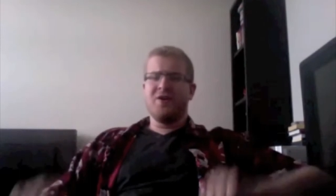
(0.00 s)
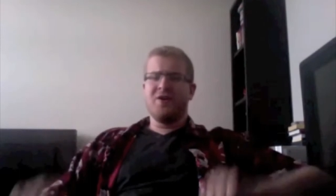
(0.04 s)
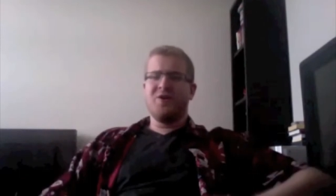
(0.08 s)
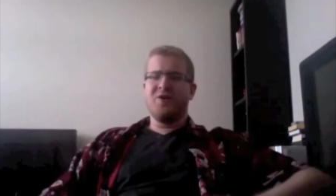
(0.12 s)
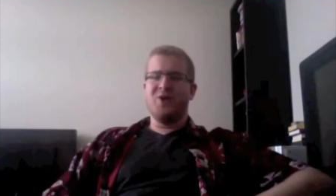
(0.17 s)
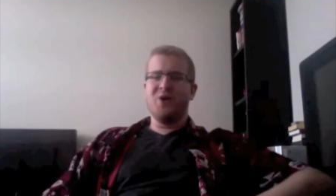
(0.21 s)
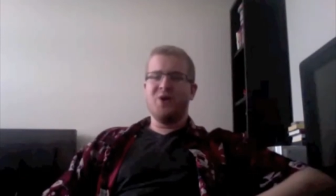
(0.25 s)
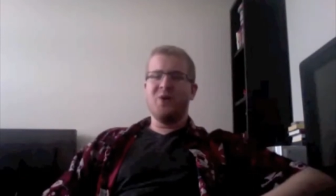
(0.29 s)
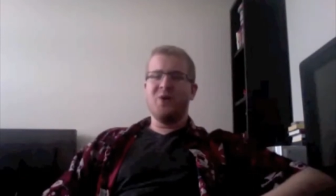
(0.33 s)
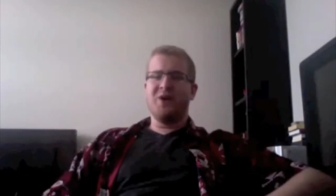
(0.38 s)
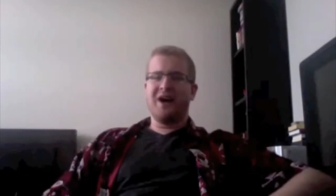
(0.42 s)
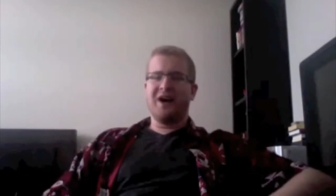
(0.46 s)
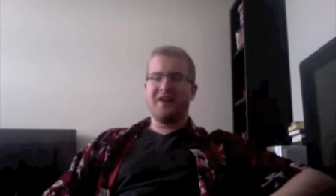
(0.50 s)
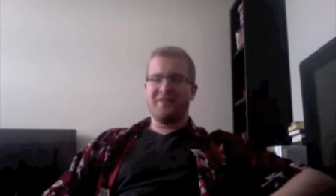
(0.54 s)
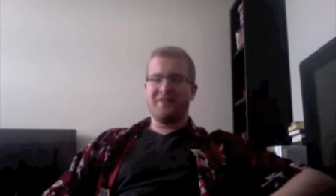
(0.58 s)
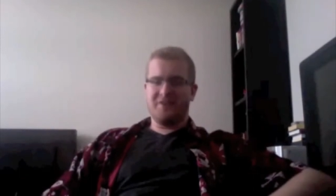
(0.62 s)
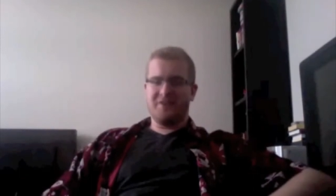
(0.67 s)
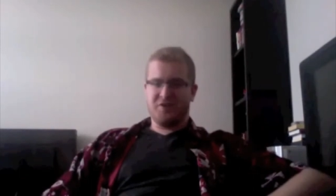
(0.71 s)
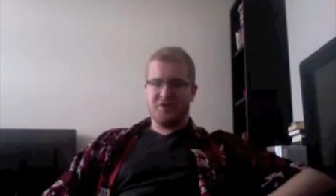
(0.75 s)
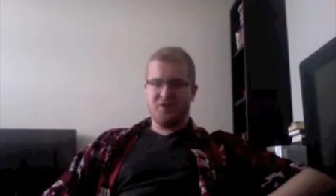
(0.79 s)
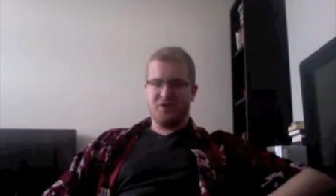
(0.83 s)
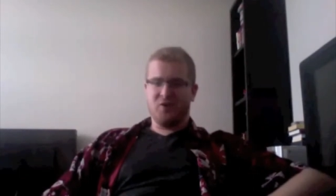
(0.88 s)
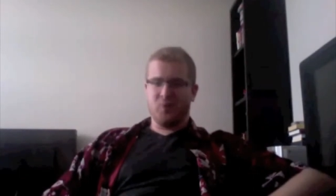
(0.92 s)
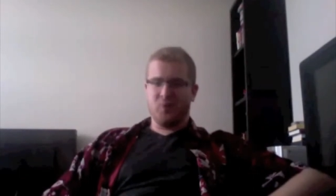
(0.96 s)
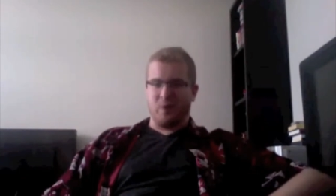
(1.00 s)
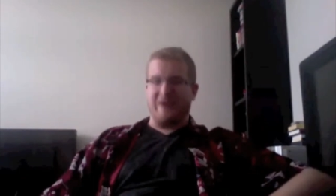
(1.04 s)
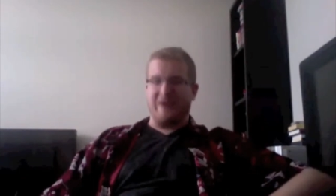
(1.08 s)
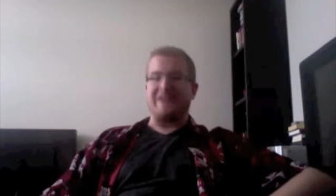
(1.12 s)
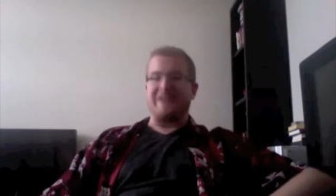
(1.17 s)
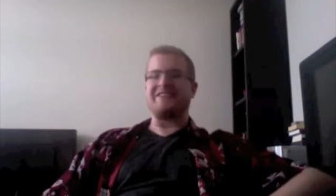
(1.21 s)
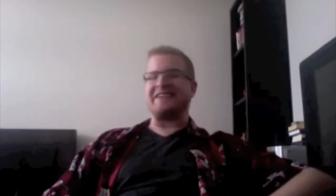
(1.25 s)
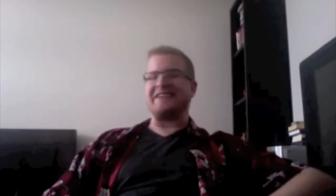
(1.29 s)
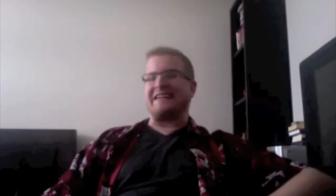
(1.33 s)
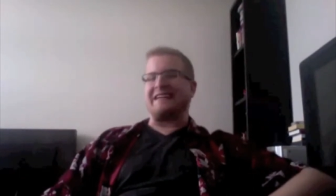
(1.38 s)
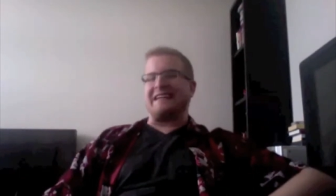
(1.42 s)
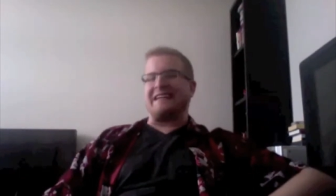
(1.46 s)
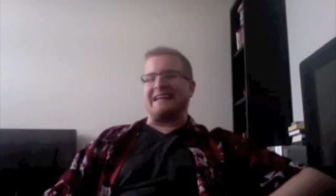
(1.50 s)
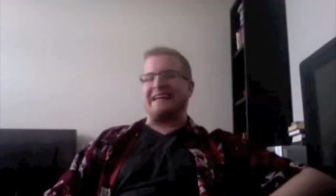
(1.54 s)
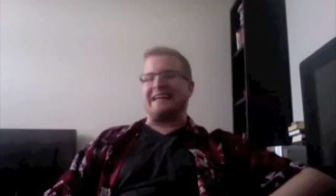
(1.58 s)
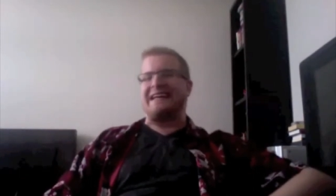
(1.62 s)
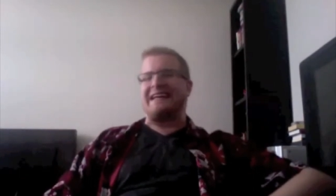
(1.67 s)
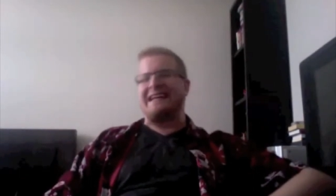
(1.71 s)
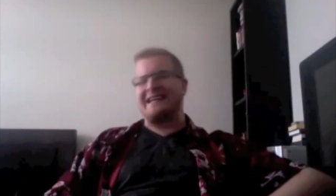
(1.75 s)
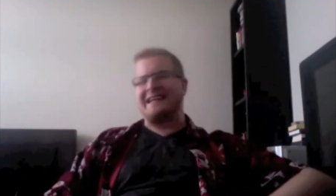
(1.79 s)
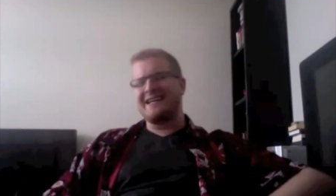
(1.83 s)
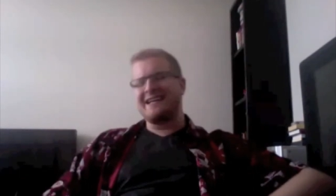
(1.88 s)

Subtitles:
knew of until recently.